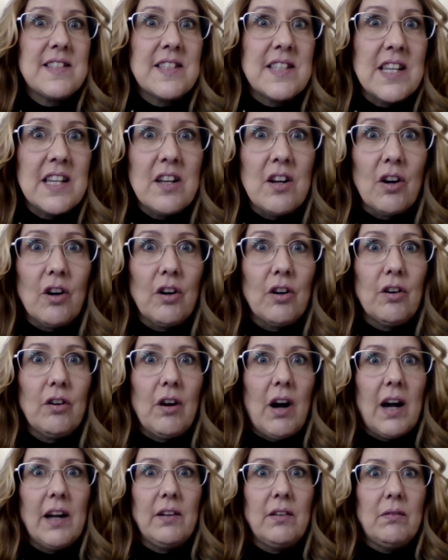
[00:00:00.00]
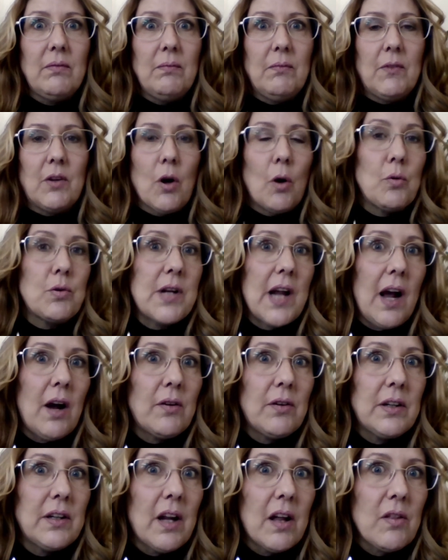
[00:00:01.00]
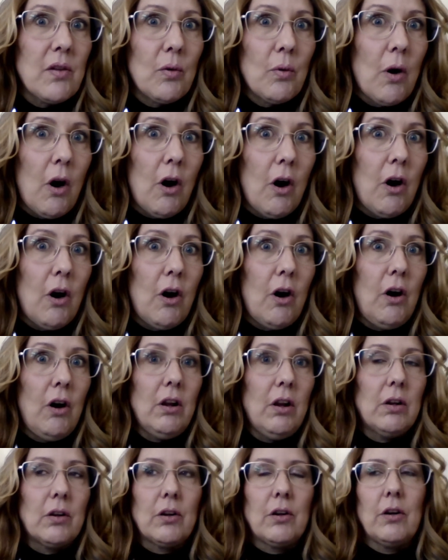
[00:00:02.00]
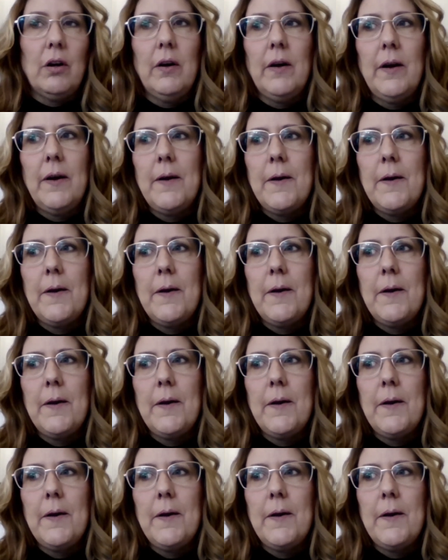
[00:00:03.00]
see her, I'd go down another hall or